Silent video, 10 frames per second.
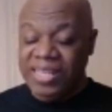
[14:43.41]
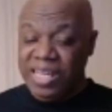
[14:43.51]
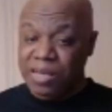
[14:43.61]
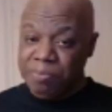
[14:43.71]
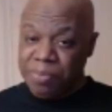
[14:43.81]

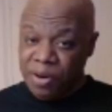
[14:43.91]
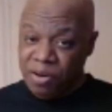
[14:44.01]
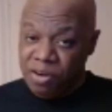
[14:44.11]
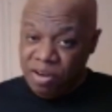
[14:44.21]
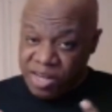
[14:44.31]
get
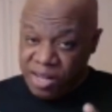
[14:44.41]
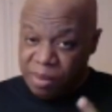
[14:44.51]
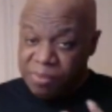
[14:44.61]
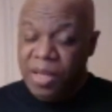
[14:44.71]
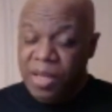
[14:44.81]
burned
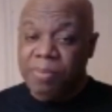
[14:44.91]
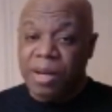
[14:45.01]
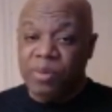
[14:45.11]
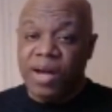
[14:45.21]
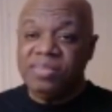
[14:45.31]
up
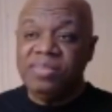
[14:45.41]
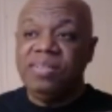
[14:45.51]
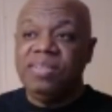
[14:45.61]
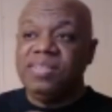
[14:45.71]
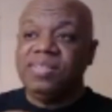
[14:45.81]
by rising
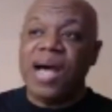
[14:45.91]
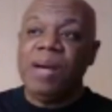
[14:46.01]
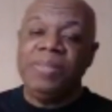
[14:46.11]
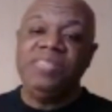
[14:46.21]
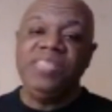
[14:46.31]
to the
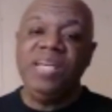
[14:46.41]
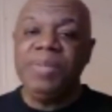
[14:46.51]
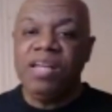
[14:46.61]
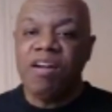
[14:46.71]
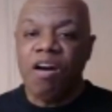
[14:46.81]
top and
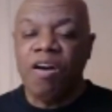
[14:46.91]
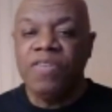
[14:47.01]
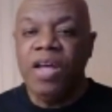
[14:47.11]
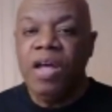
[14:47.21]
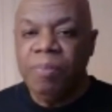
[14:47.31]
skimming it off